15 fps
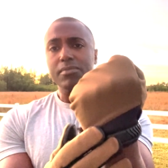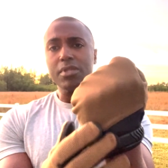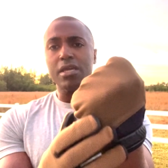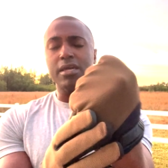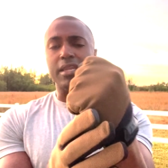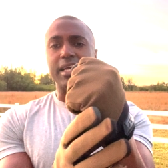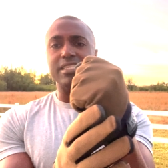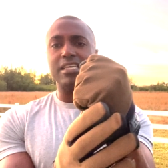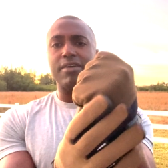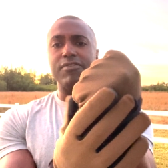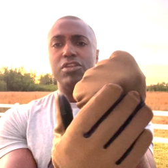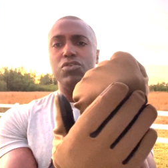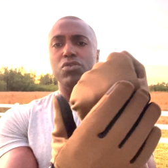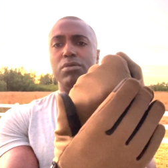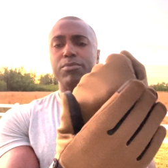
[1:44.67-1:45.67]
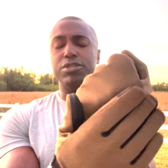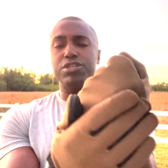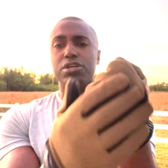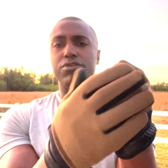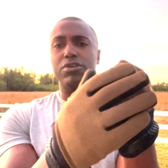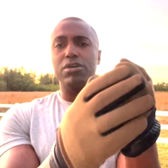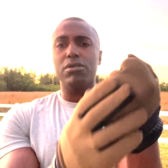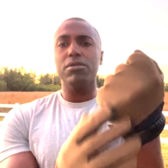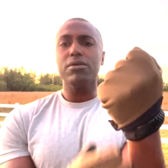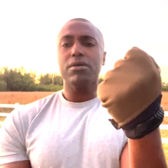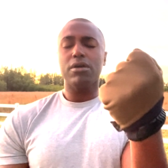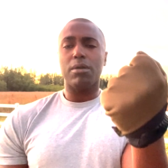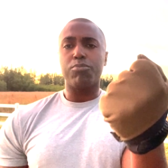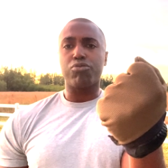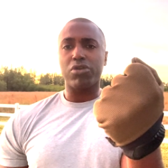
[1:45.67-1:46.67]
a nice heavy duty material,
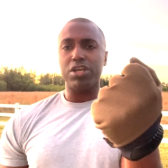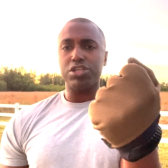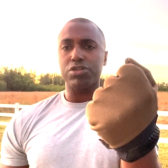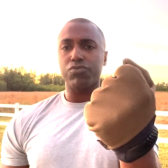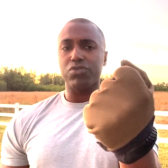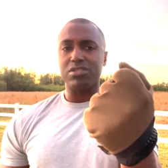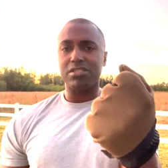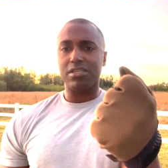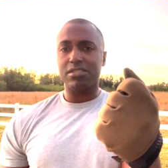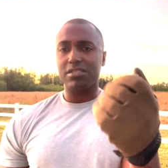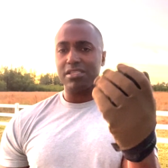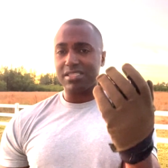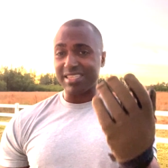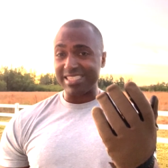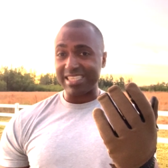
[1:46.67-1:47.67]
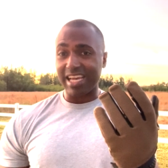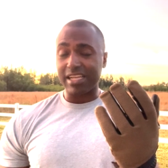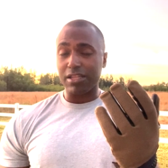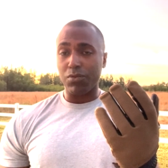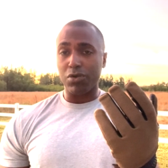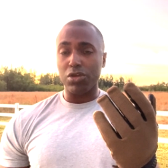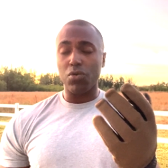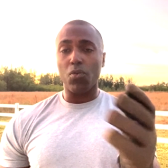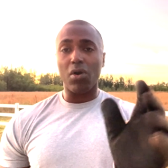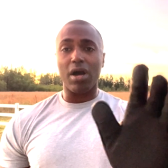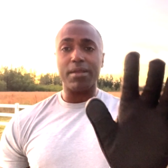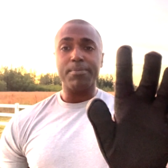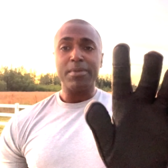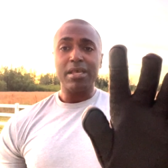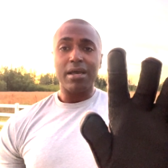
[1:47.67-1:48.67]
abrasion resistance, exactly what you
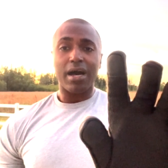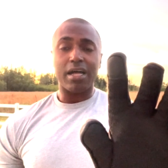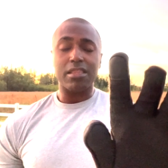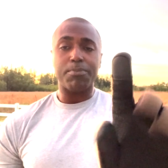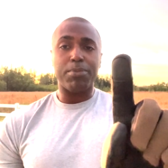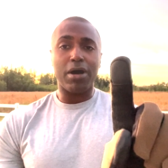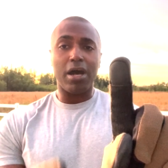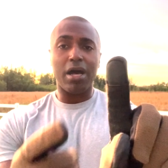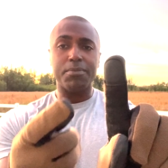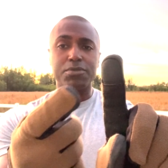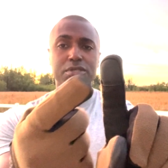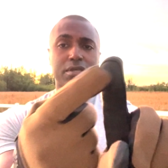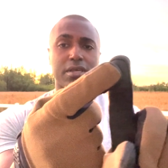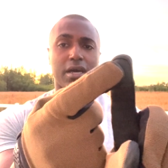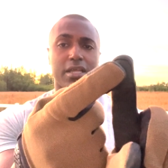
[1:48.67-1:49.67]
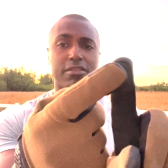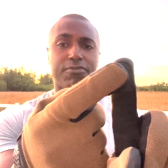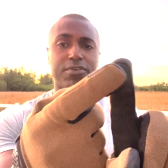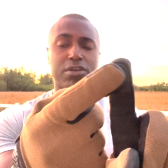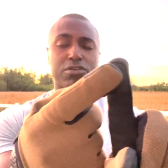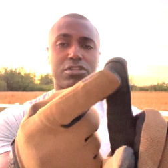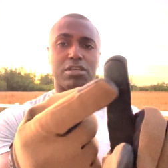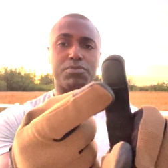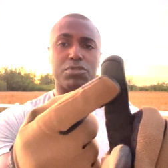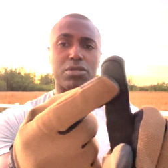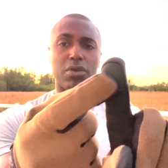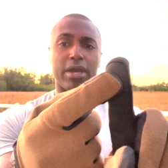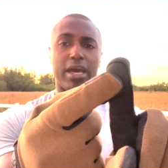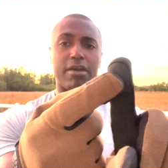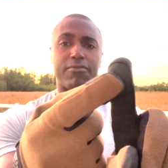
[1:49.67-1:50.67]
want. On the palms, on the fingertips,
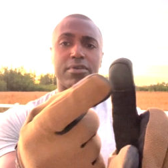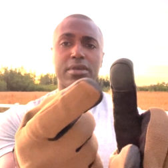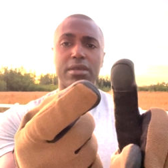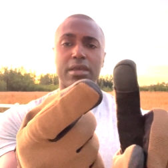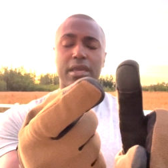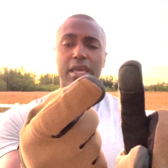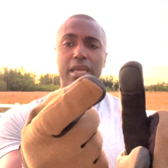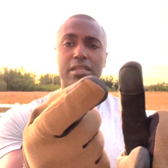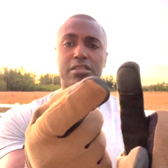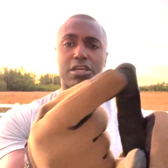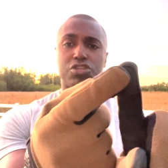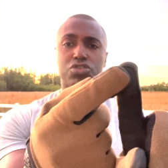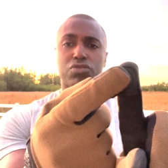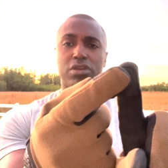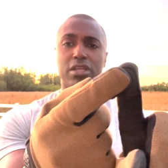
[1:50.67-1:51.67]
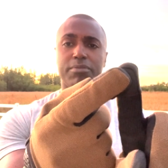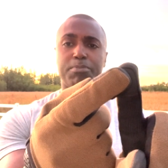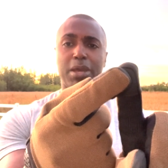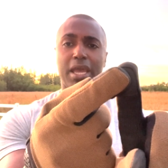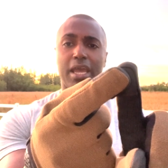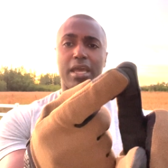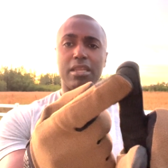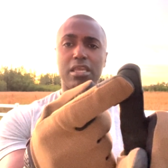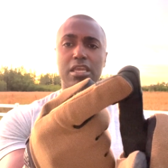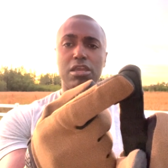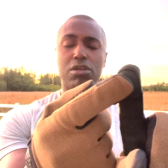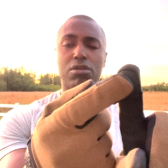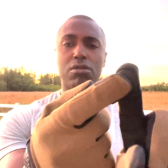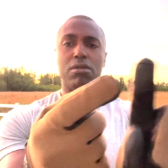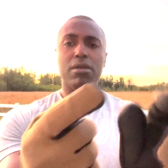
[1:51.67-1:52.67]
you have a touchscreen pad
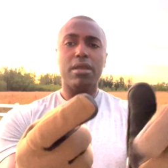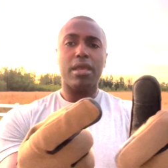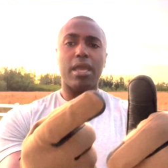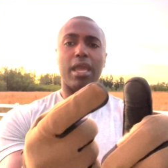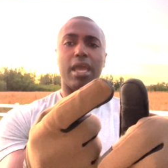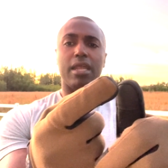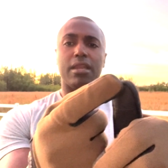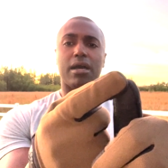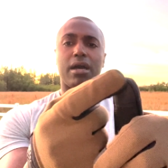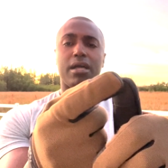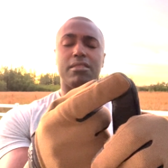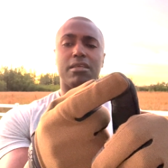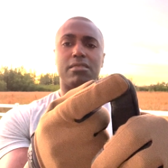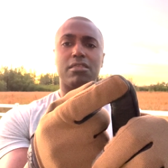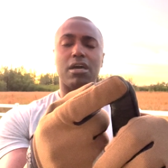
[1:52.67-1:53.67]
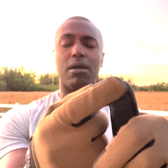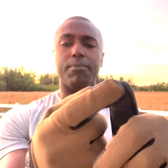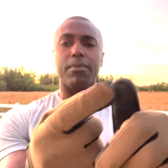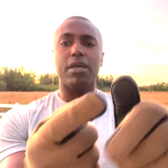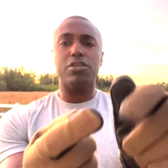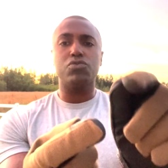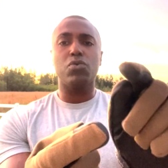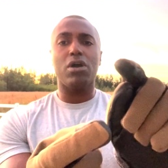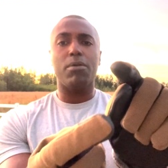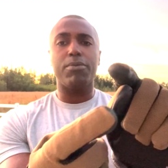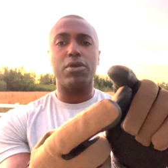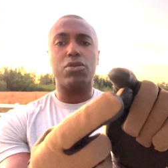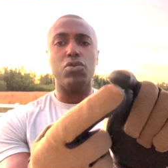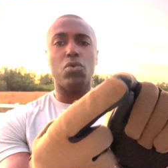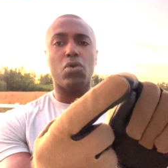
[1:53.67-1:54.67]
here and on the thumb as well.
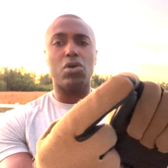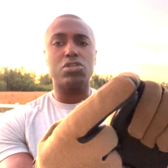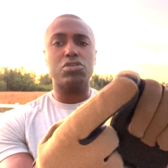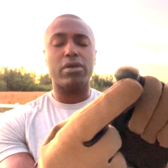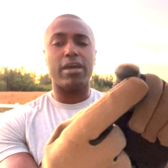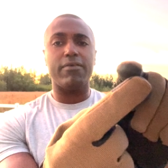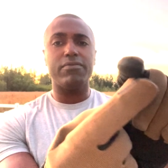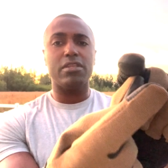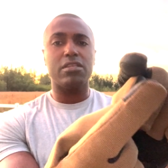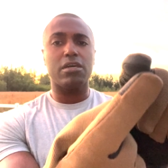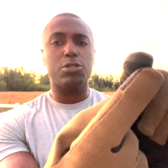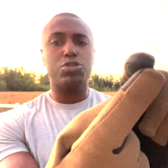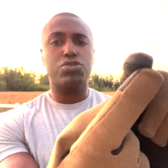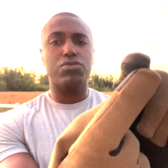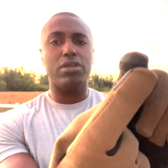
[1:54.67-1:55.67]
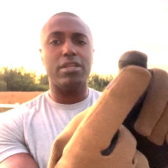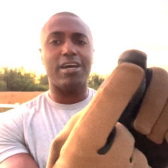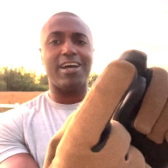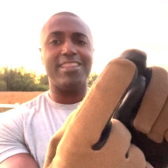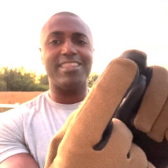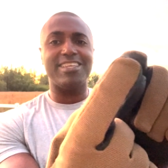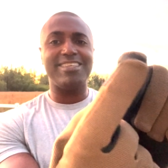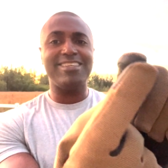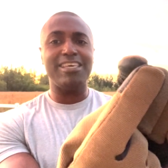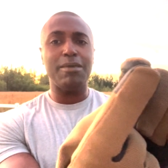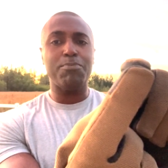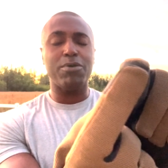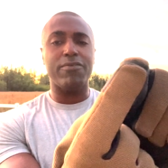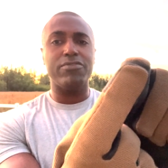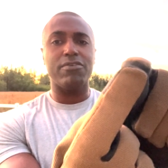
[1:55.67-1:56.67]
But you also have the touchscreen on the
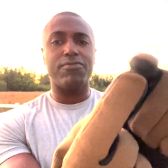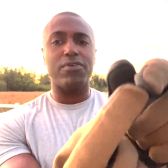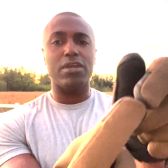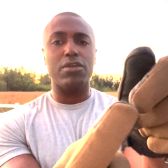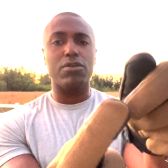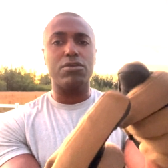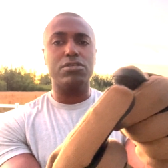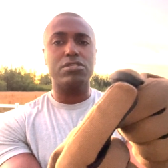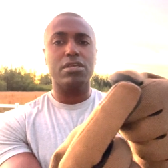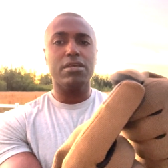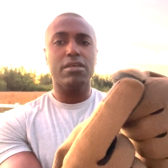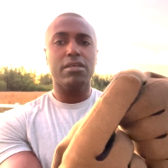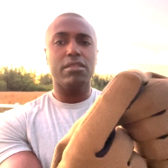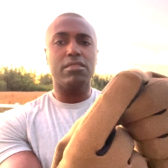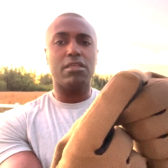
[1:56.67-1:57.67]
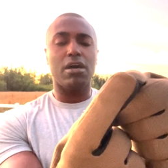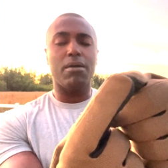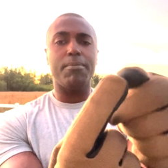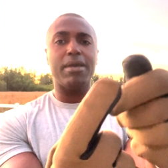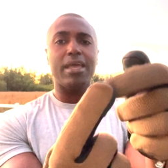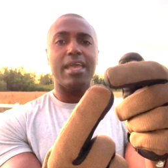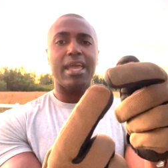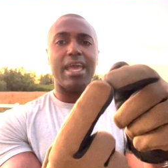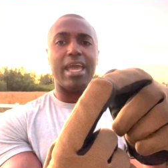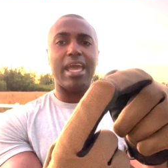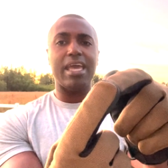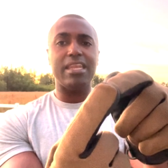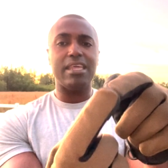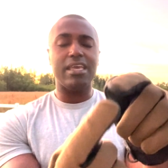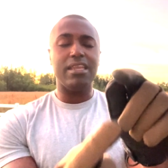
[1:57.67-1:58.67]
tip of the fingers, thumb
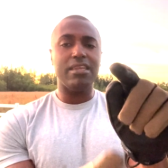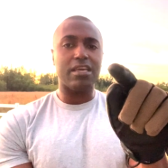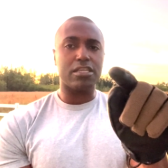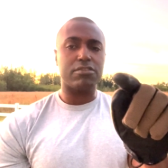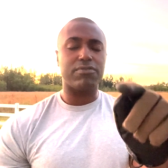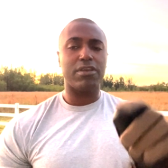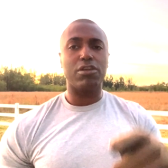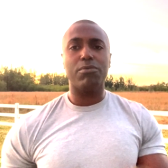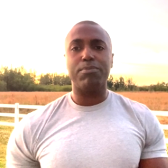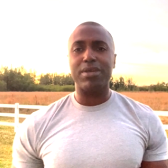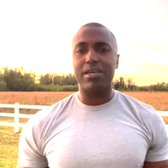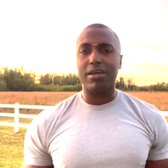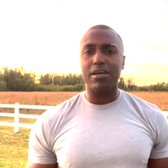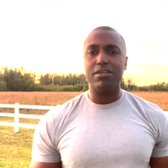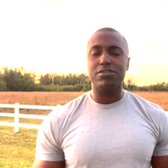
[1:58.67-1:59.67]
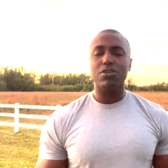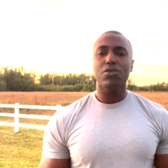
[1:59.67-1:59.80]
and index finger because